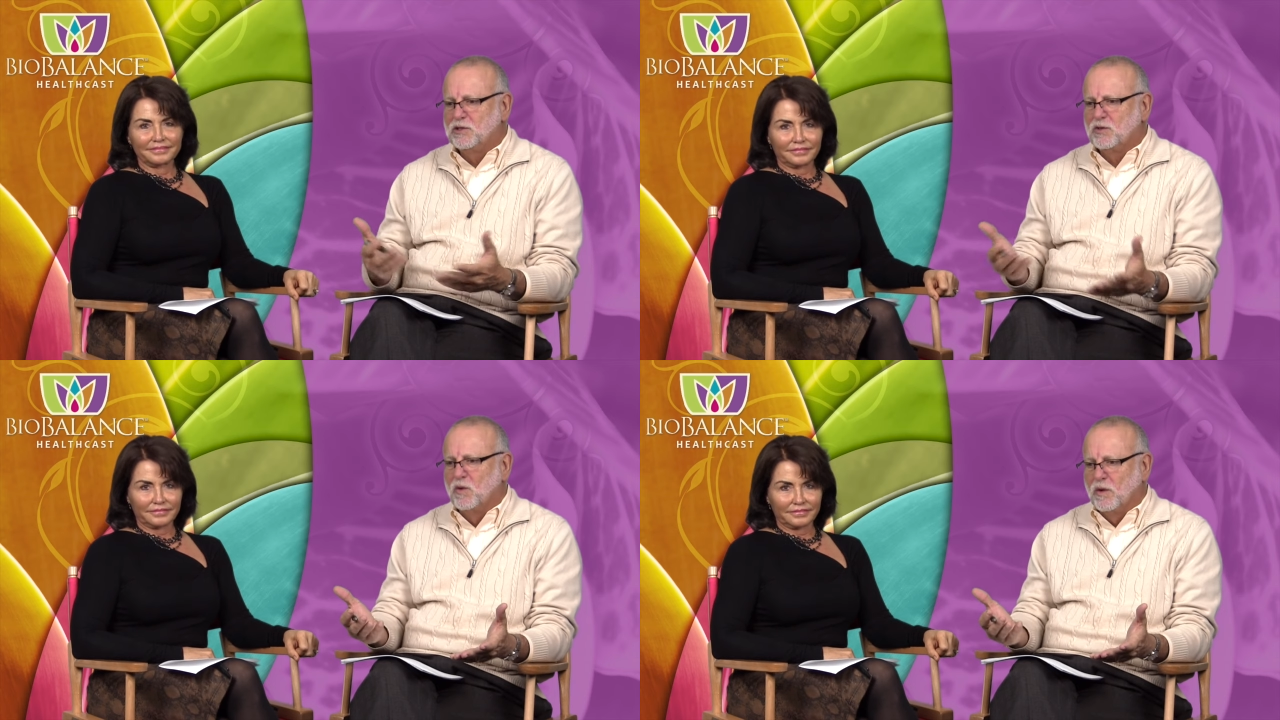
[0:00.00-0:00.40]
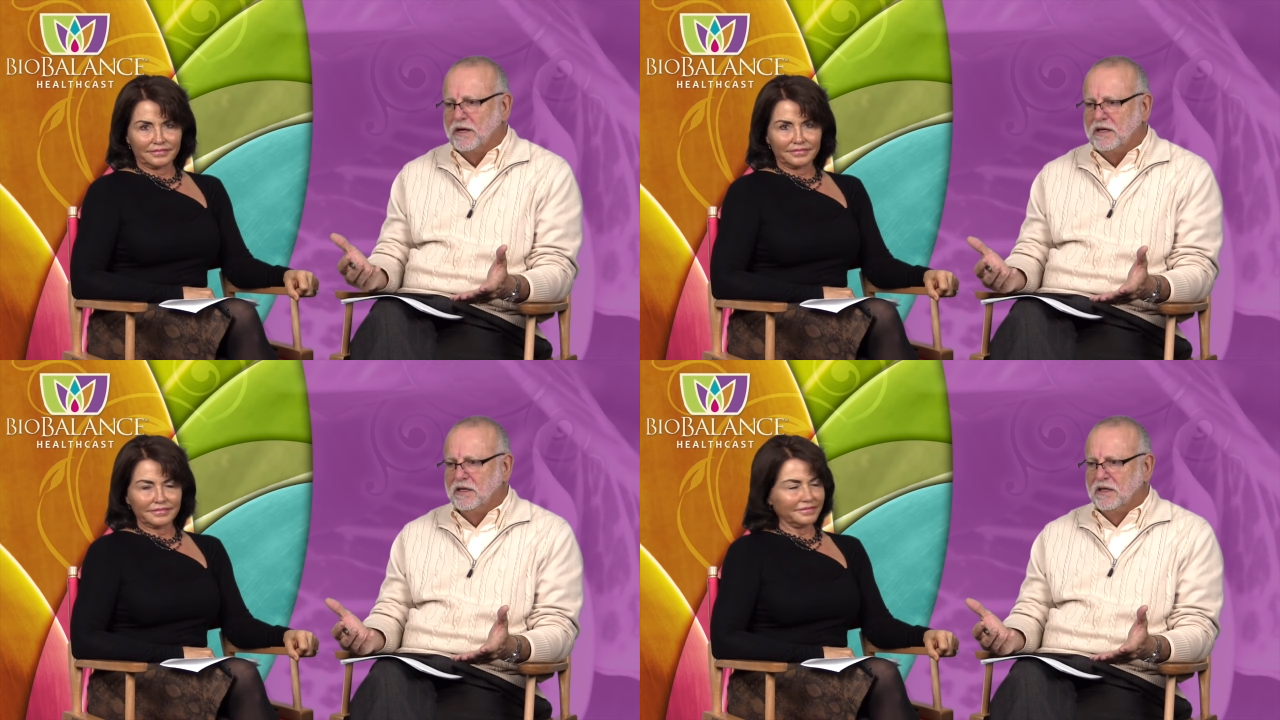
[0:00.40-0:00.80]

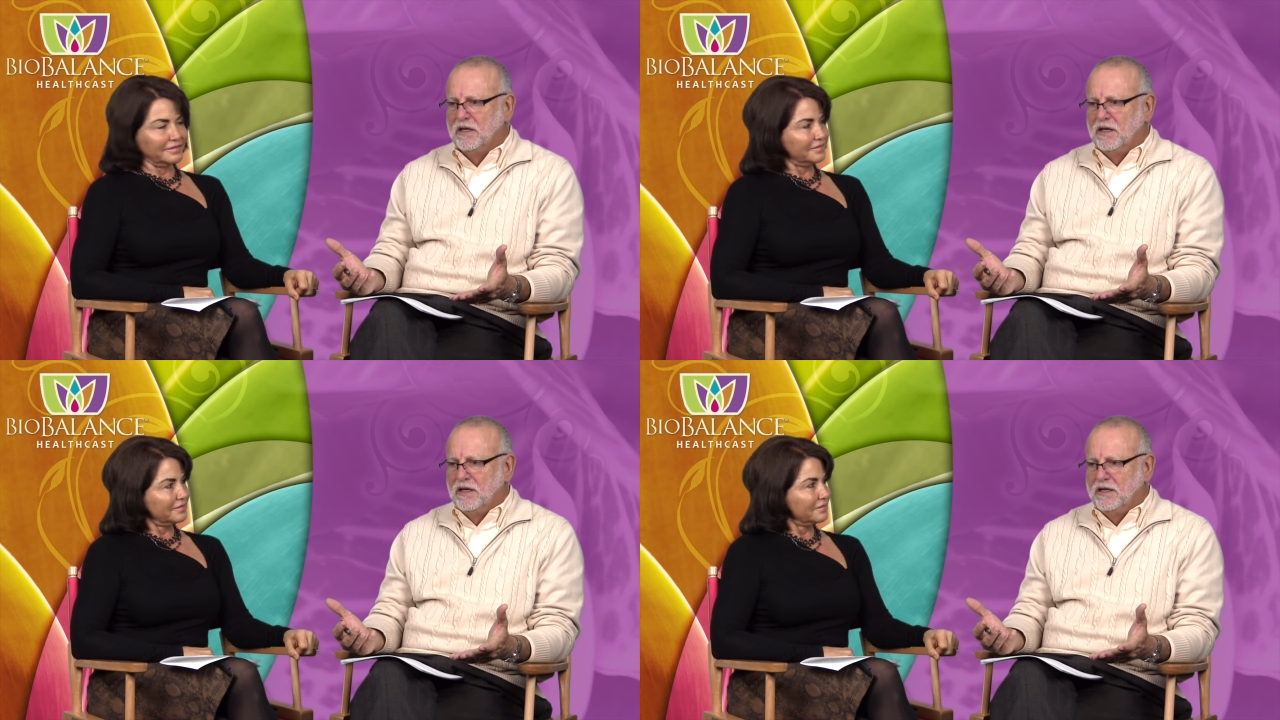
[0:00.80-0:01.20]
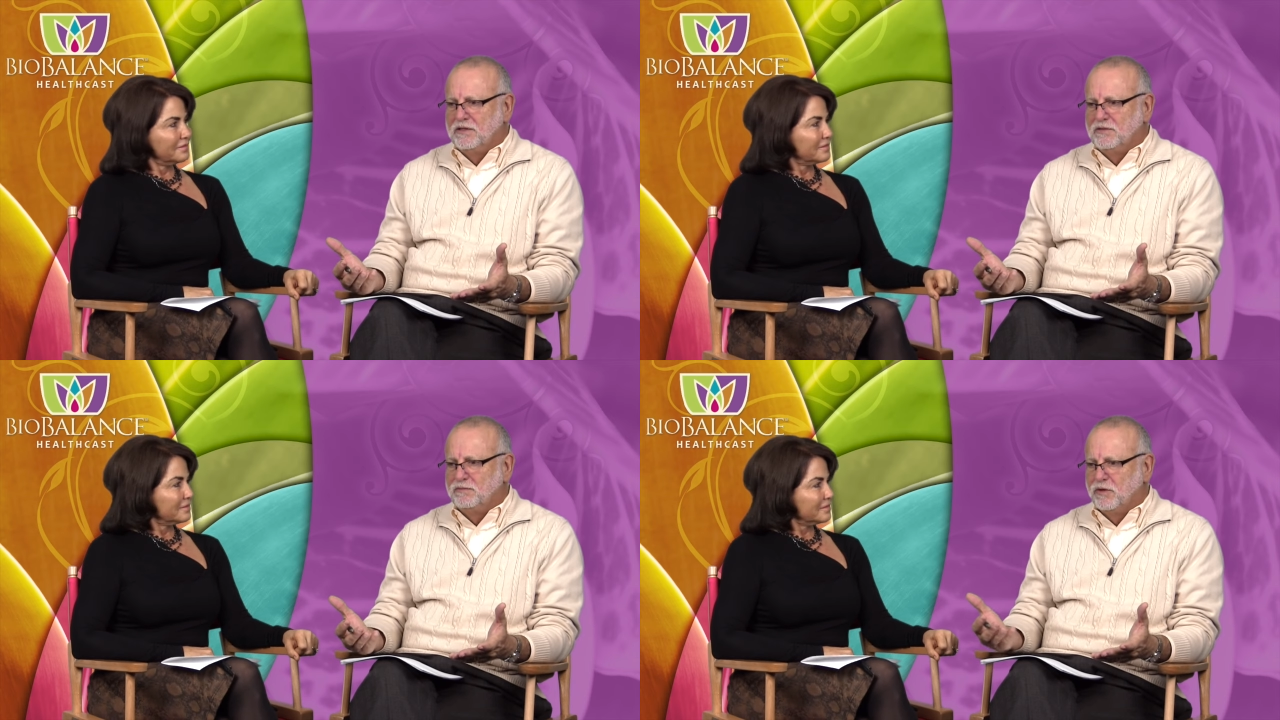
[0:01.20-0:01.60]
Speaker 1: story. And
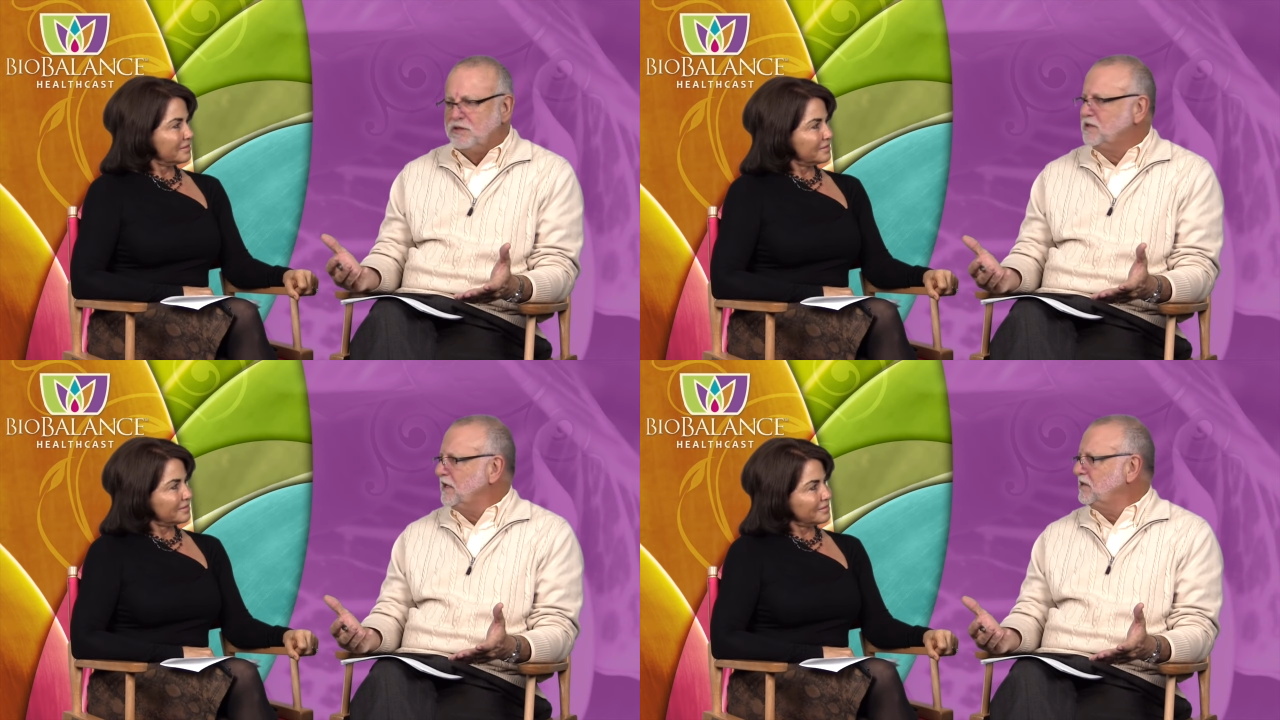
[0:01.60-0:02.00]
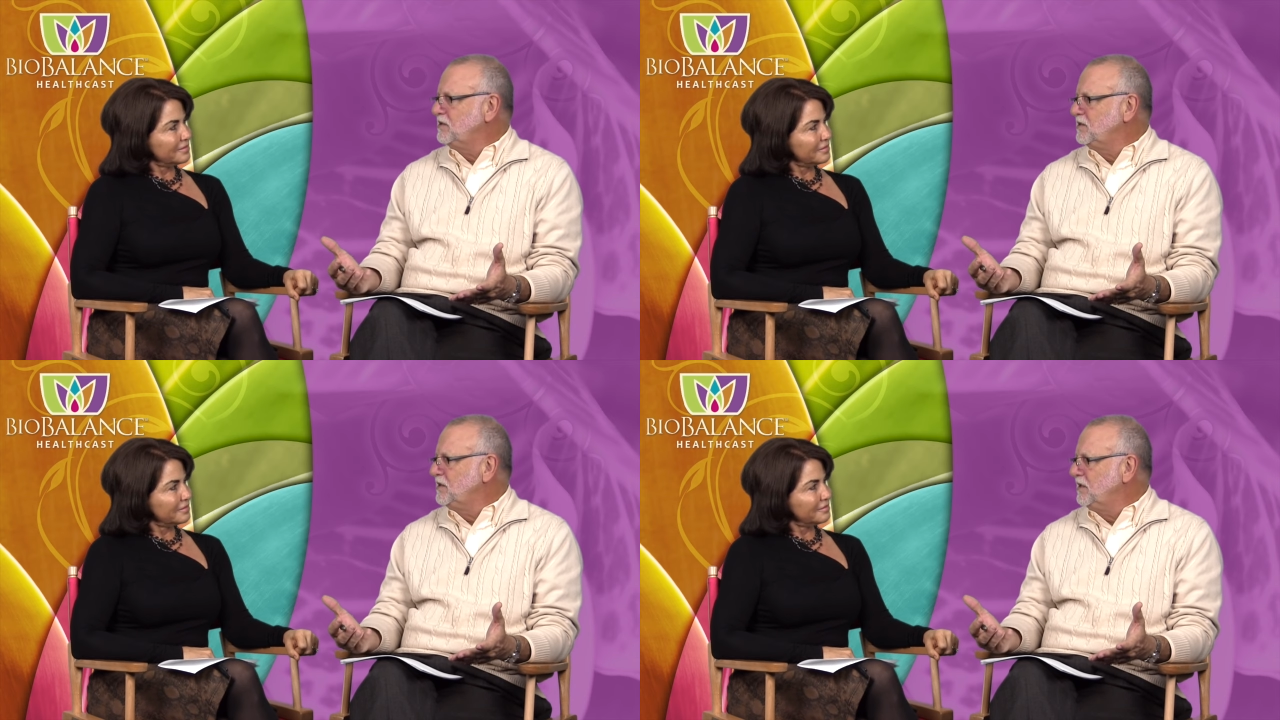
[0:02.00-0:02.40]
it's pretty
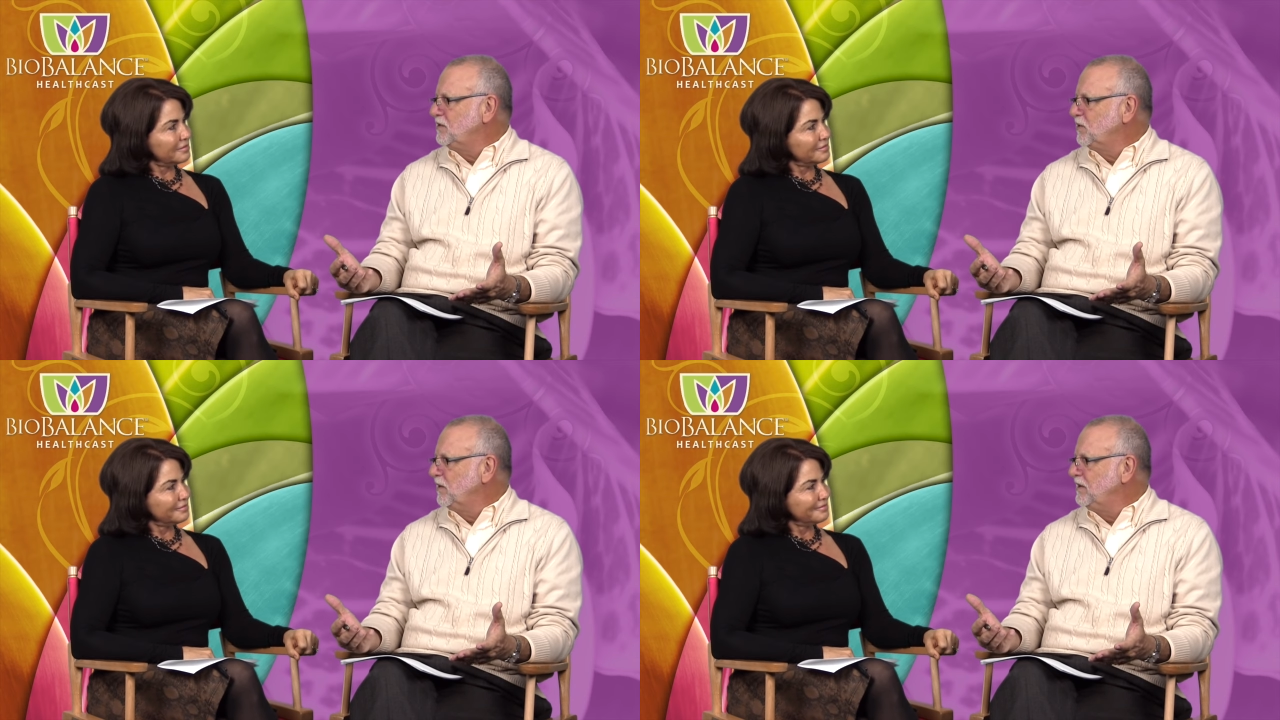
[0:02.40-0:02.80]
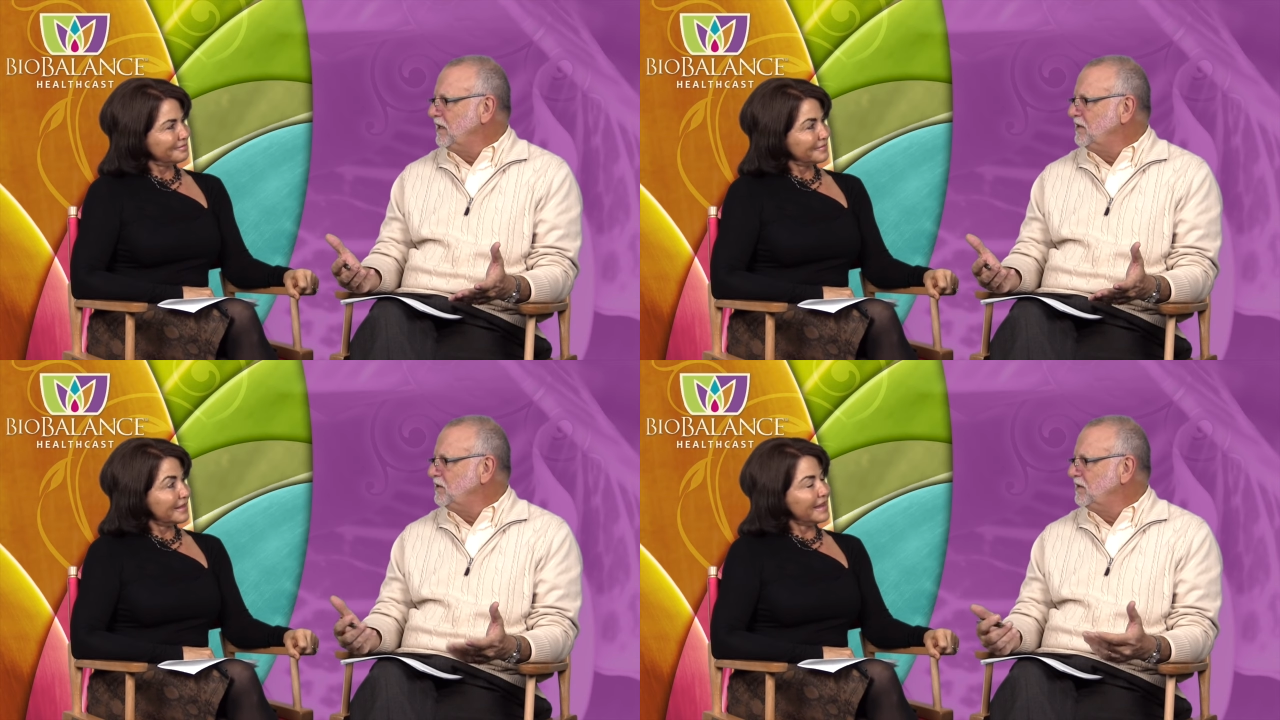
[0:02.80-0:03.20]
sexist in its
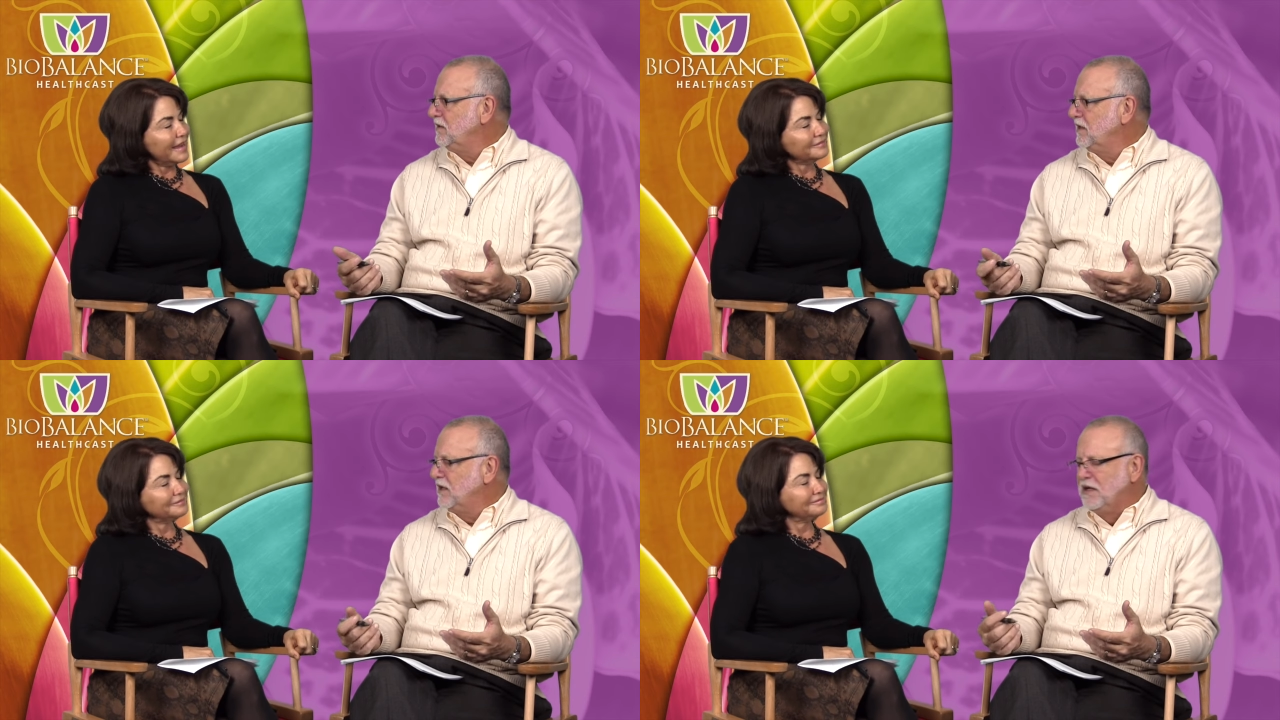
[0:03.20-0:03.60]
orientation. Yeah,